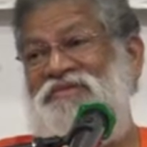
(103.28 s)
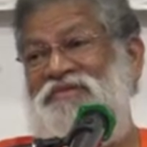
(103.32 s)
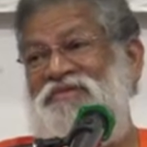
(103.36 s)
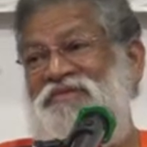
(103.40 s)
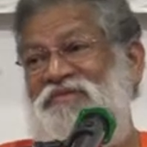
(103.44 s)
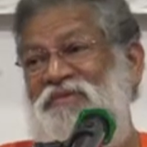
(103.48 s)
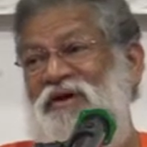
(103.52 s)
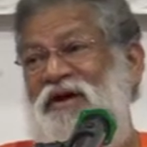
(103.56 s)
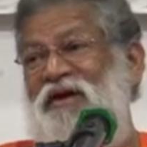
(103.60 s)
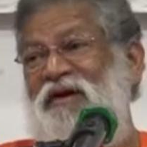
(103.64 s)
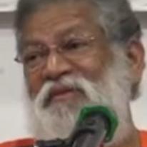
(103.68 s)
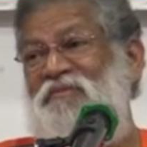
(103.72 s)

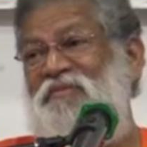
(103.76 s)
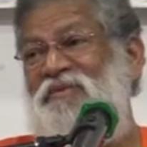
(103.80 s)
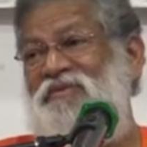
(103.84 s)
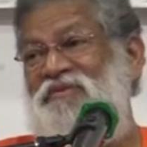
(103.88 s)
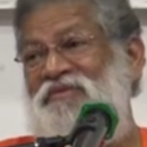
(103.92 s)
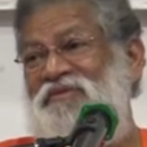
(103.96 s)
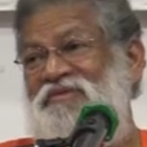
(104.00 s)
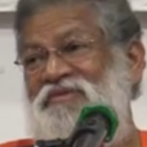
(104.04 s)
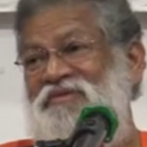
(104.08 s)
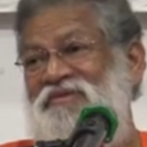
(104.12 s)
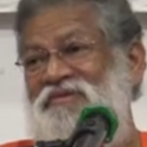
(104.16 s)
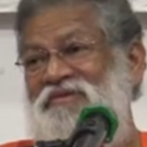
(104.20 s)
What happens?
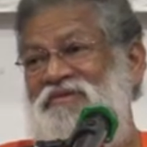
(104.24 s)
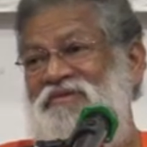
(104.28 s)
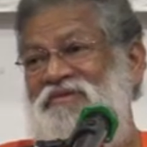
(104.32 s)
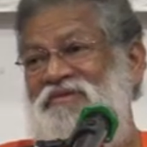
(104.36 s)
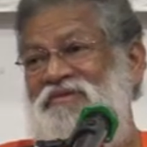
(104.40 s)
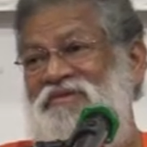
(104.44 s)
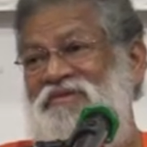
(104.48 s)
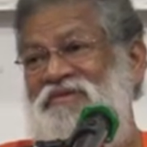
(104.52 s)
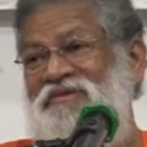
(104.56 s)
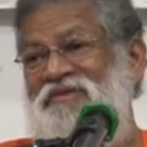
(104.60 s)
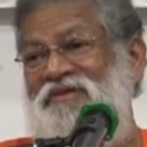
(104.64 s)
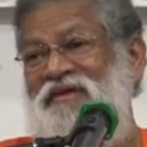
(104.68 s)

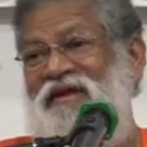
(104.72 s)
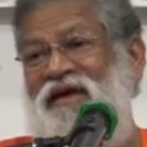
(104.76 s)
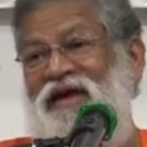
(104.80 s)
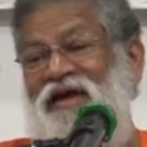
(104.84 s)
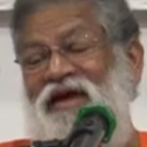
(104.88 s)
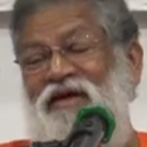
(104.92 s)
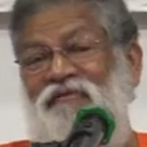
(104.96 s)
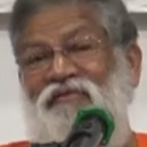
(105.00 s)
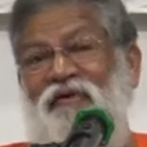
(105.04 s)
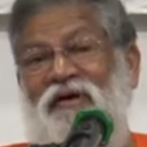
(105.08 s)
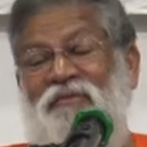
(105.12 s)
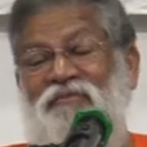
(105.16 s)

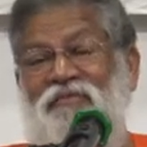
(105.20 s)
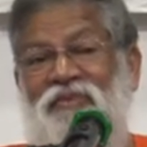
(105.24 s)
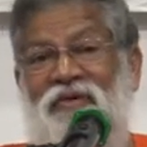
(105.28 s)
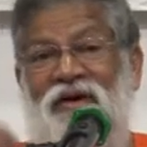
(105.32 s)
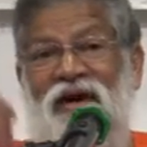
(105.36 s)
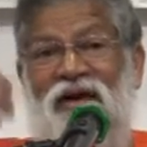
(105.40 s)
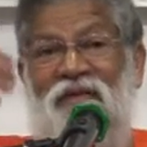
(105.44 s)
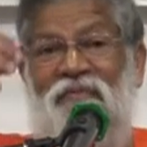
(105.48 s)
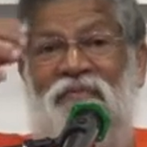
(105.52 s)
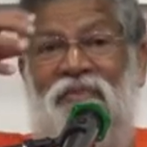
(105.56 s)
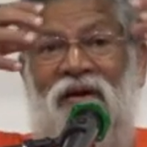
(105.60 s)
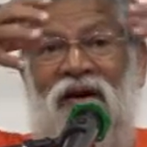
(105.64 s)
If I
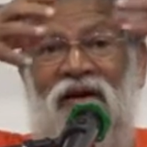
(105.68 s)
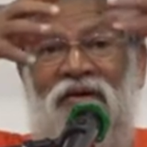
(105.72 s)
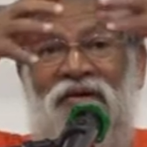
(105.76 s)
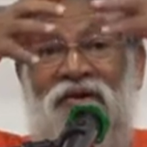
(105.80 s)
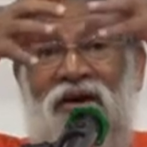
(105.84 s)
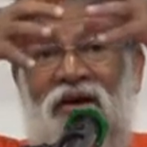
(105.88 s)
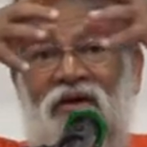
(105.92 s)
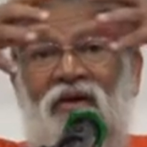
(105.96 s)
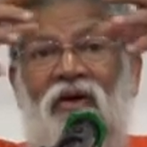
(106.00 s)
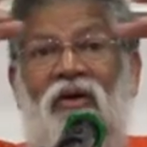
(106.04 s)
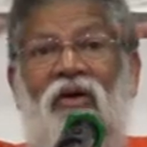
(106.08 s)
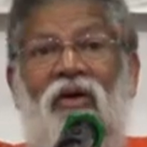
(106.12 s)
pull apart
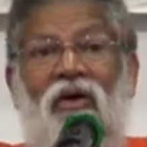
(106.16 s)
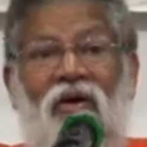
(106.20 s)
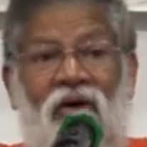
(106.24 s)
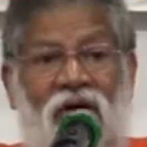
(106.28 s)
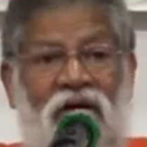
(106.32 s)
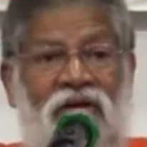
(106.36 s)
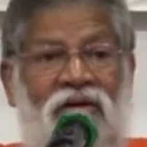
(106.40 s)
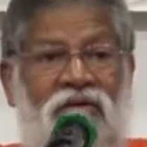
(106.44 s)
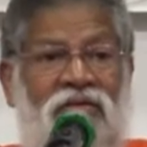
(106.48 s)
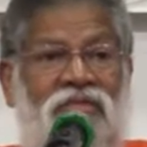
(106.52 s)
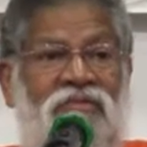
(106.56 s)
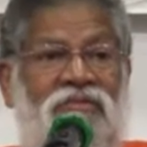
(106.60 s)
a
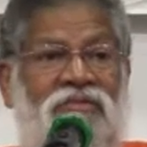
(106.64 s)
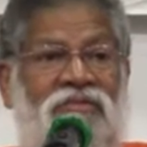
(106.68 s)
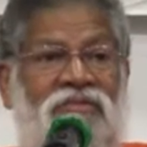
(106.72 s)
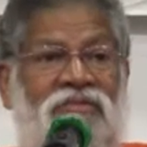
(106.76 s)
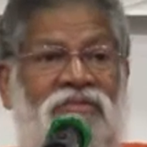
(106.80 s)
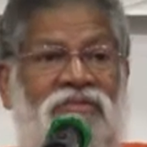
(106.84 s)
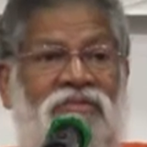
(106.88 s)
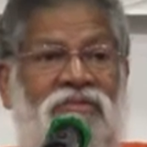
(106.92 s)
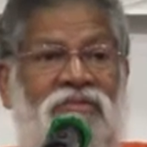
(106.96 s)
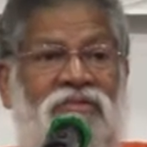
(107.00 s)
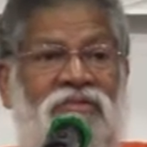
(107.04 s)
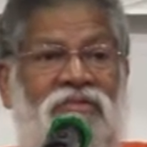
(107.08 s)
clock
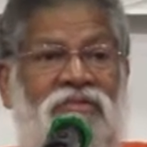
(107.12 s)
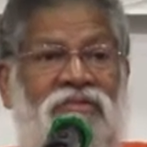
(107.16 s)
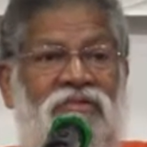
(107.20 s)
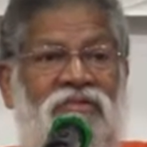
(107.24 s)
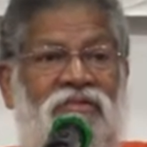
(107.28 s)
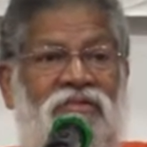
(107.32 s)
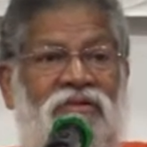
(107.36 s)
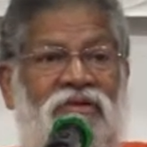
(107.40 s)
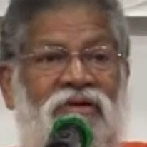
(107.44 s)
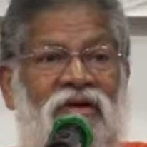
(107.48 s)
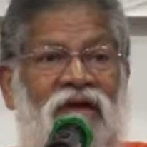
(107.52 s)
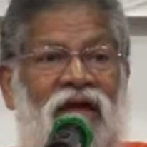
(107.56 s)

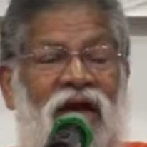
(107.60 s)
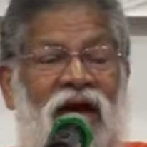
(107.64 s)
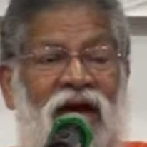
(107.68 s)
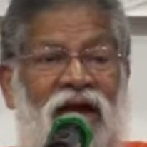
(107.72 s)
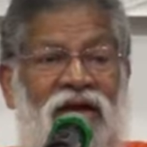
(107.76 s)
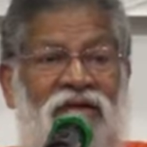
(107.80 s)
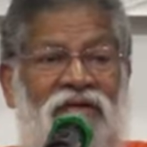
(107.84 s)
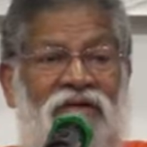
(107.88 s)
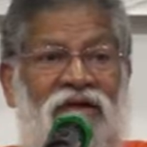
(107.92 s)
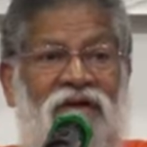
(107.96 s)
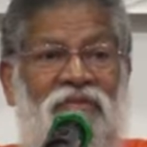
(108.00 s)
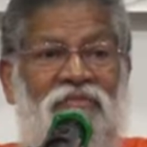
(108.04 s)

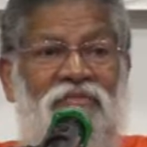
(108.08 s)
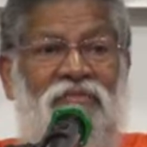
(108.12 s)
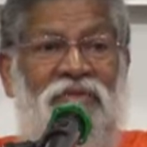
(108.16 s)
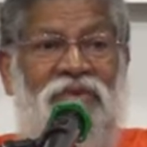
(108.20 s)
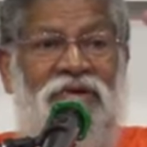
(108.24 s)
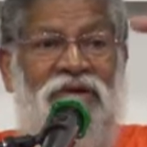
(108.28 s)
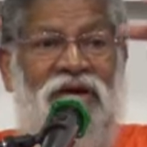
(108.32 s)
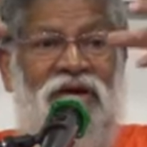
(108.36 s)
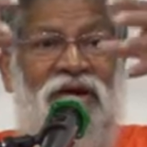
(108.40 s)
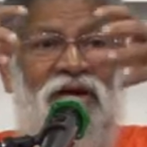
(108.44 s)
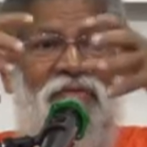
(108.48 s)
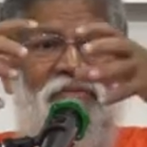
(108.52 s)
and then
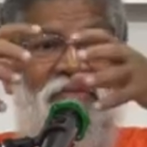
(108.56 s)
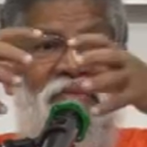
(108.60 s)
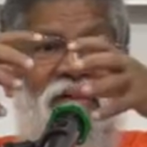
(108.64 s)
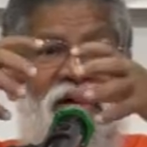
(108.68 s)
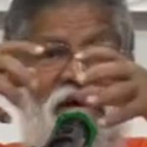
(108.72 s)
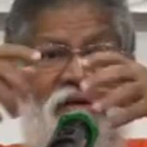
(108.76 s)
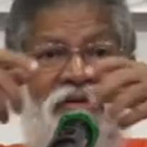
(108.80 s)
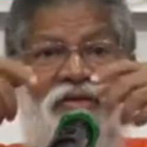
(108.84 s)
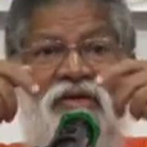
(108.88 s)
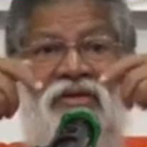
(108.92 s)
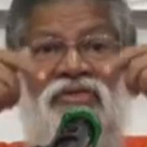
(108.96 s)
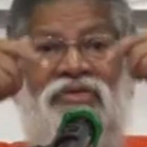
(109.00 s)
put it
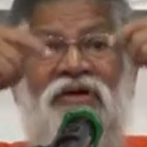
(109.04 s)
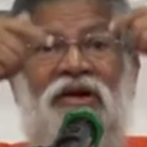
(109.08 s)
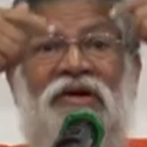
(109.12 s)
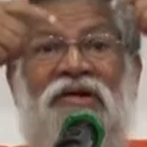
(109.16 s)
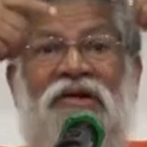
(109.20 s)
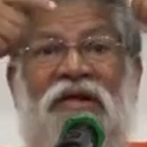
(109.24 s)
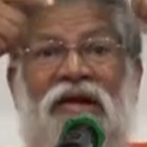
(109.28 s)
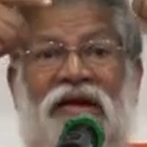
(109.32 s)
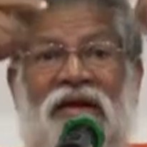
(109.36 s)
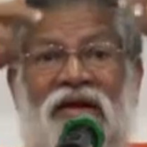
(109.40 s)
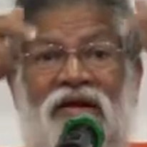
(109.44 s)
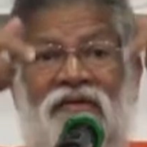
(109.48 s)
apart, the
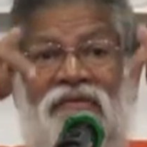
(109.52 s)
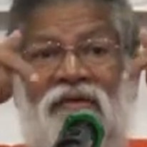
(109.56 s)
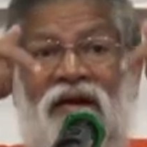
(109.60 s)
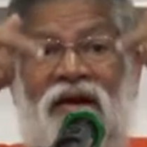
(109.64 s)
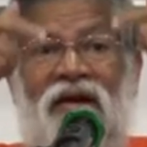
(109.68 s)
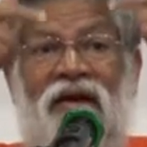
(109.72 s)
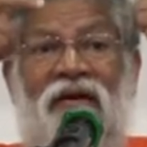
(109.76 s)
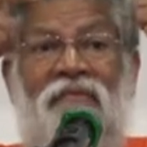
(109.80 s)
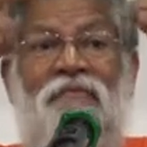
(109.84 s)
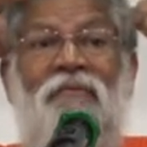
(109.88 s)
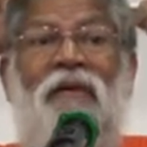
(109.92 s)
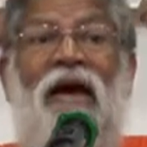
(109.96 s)
tick will
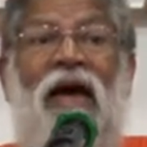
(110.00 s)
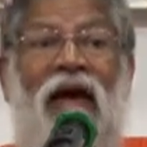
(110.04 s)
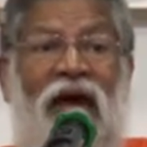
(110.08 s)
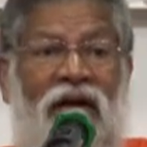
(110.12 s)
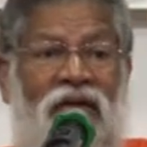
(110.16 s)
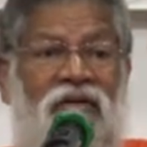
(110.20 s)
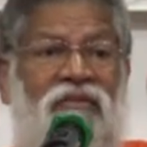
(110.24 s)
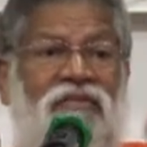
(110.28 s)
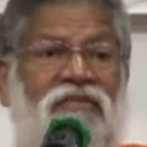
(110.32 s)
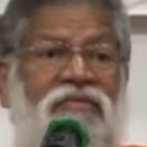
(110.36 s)
come back.